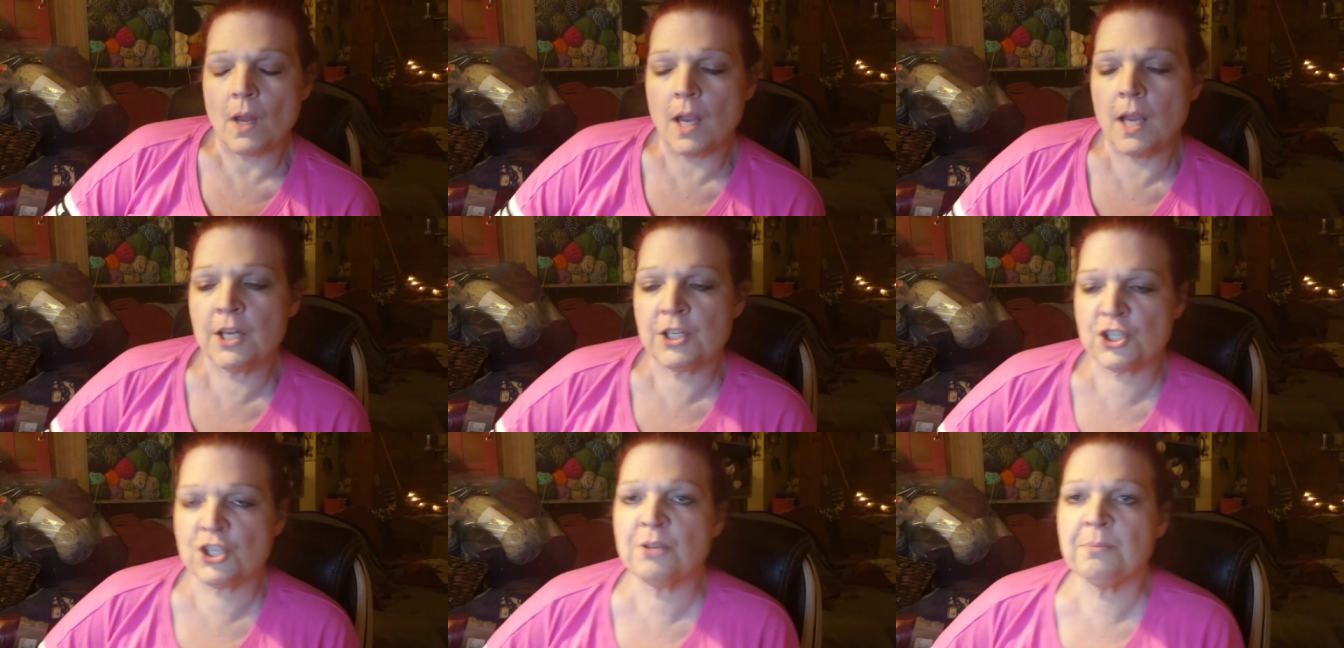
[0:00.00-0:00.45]

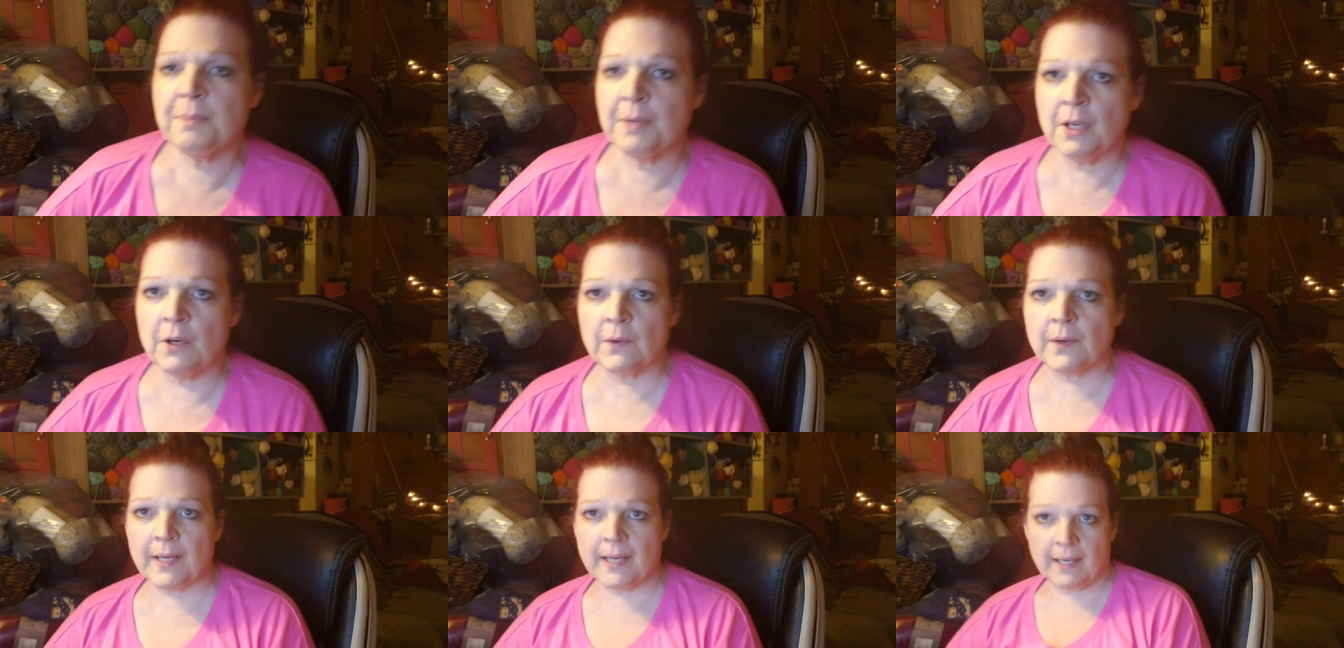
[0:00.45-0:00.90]
it should
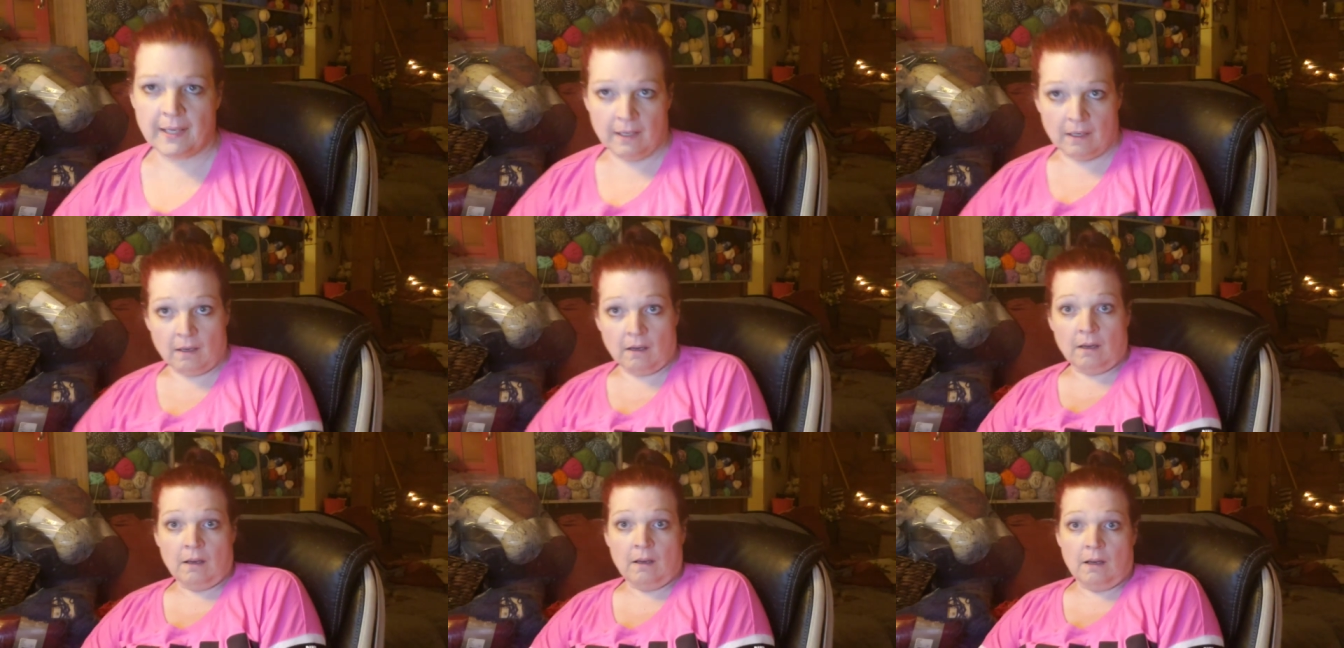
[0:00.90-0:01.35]
be okay.
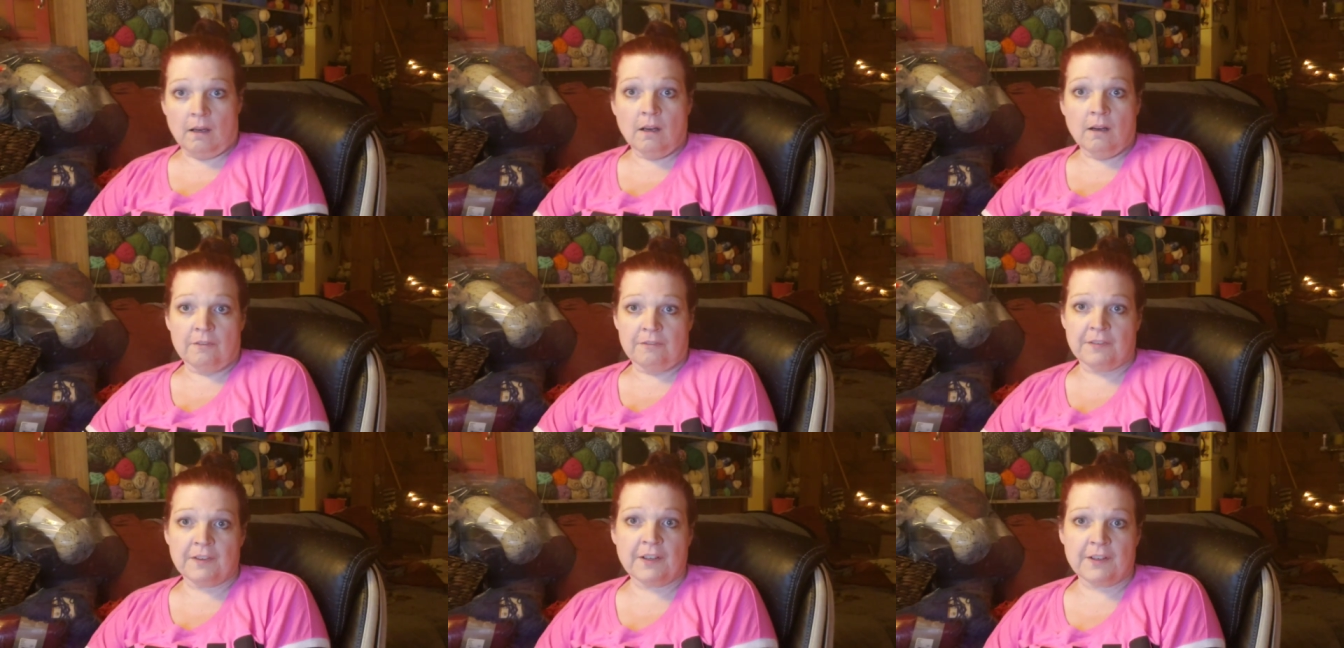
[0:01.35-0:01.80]
I'll,
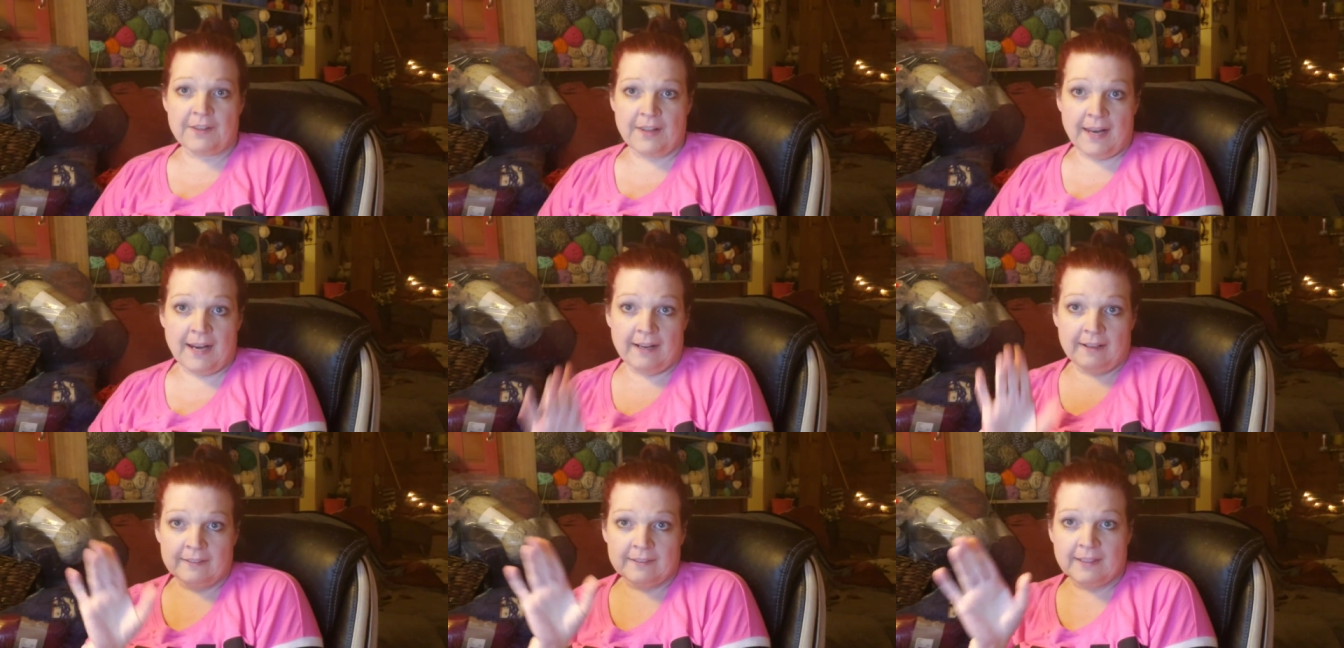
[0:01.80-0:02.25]
I'll figure
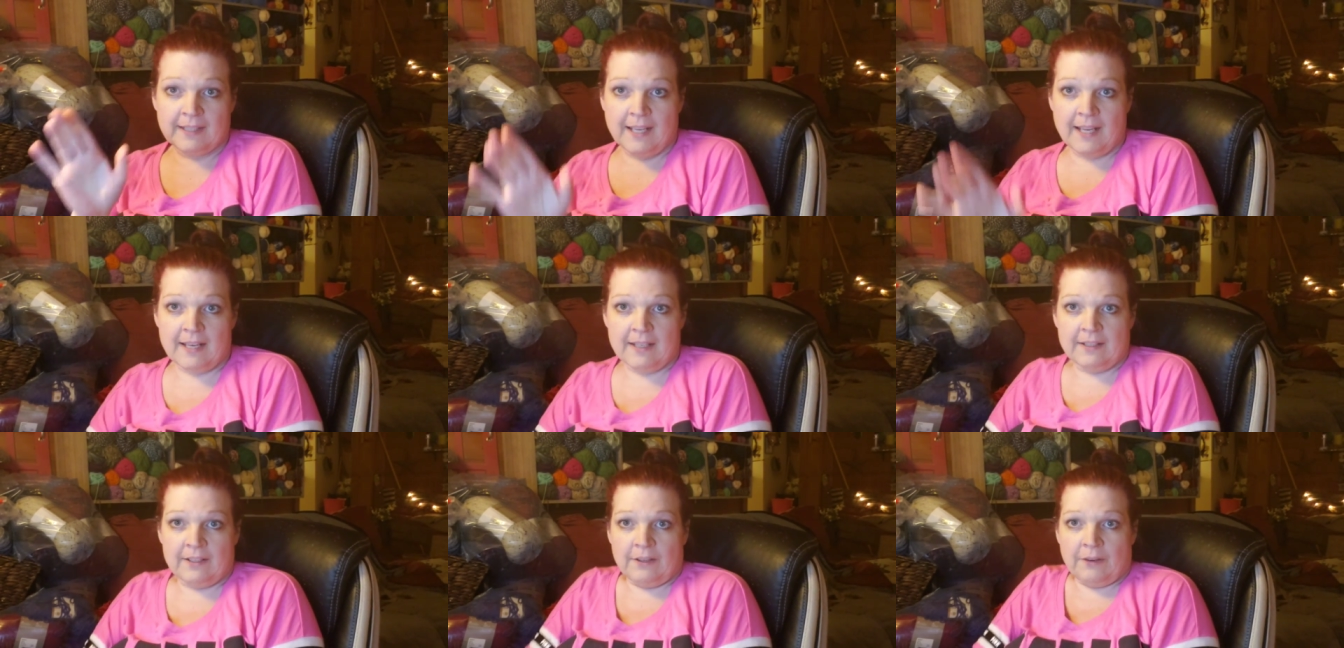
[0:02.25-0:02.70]
that out at
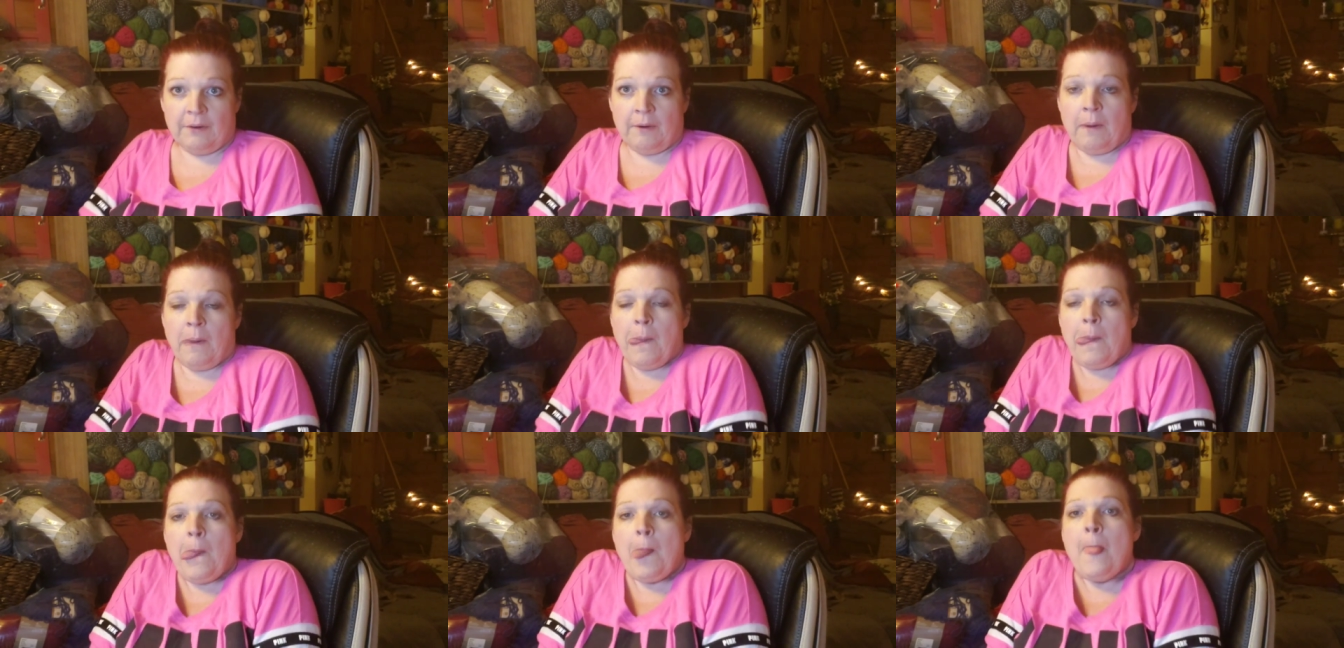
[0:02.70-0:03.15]
the end here.
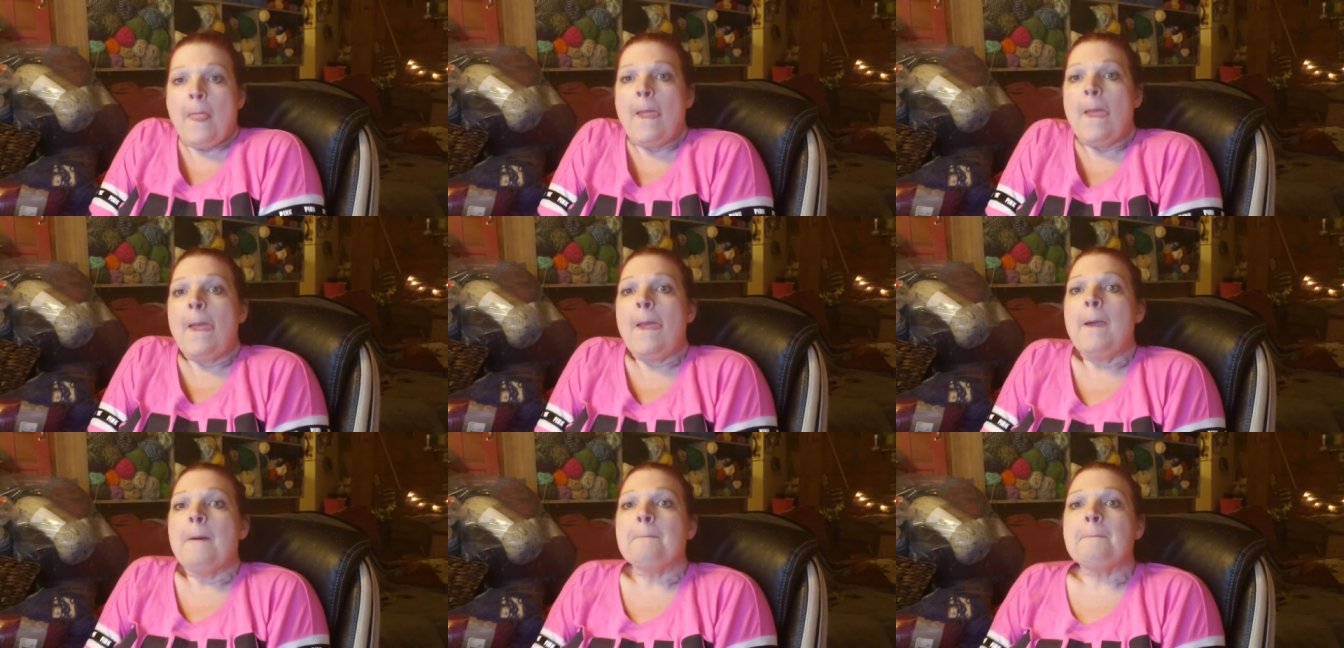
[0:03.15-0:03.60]

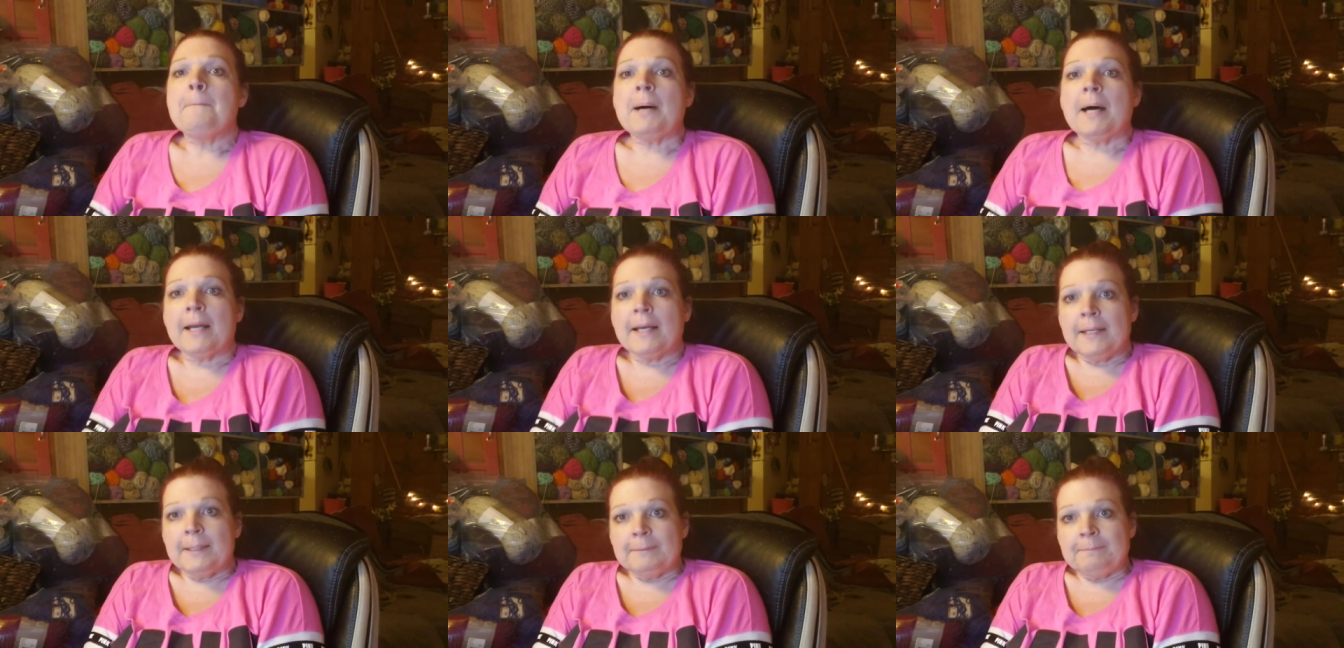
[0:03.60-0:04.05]

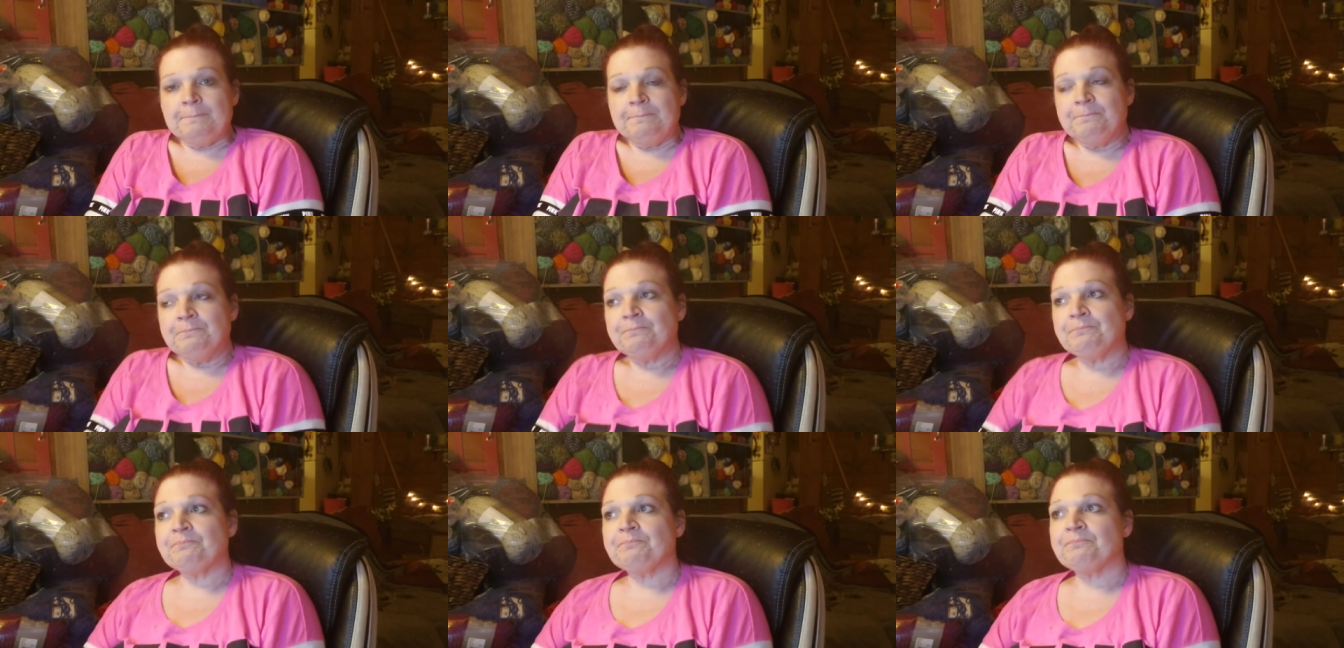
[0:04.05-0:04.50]
But um,